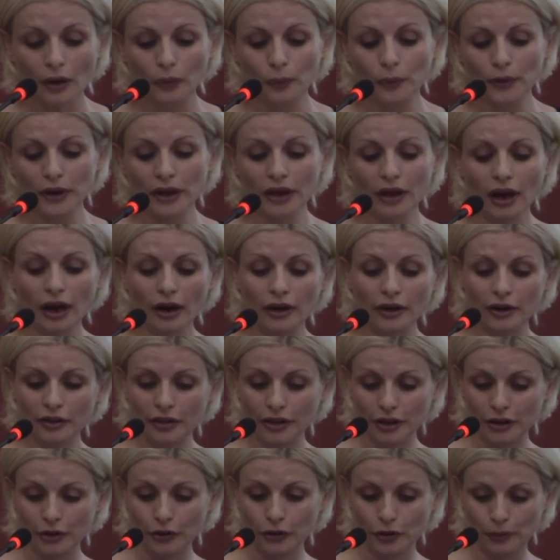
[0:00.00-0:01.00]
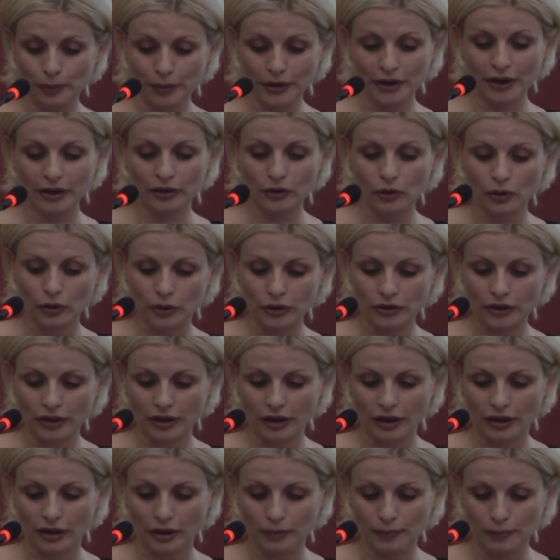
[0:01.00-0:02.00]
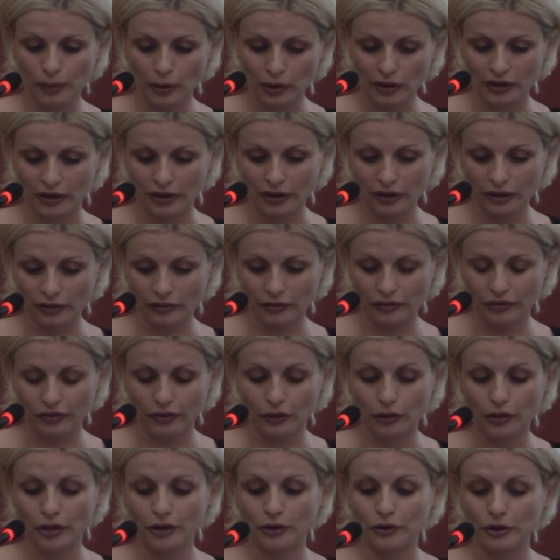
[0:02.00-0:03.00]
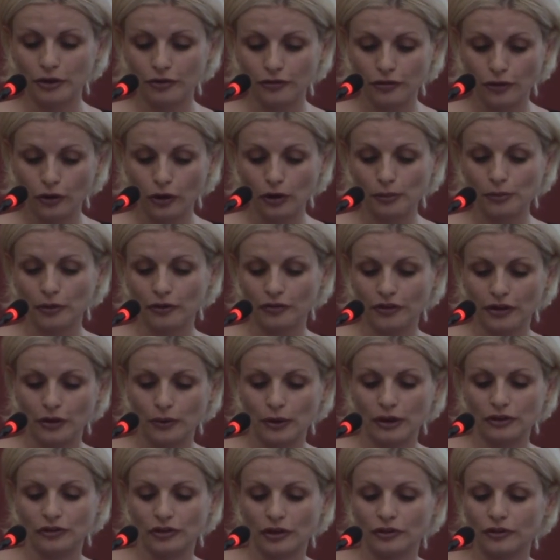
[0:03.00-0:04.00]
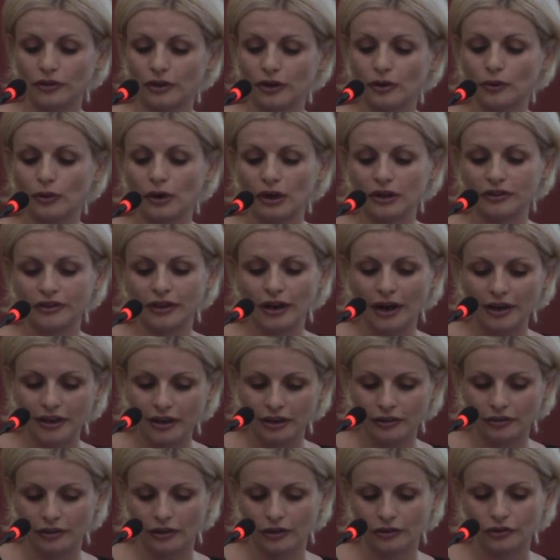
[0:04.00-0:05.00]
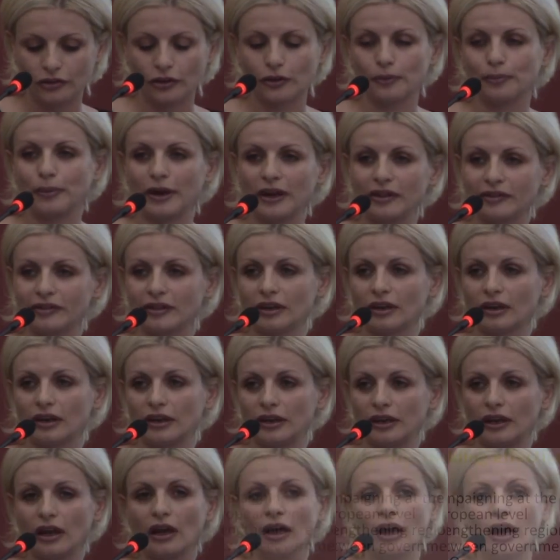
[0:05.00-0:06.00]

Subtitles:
we are the European coordinating body for the reform of UN gender equality architecture. Basically,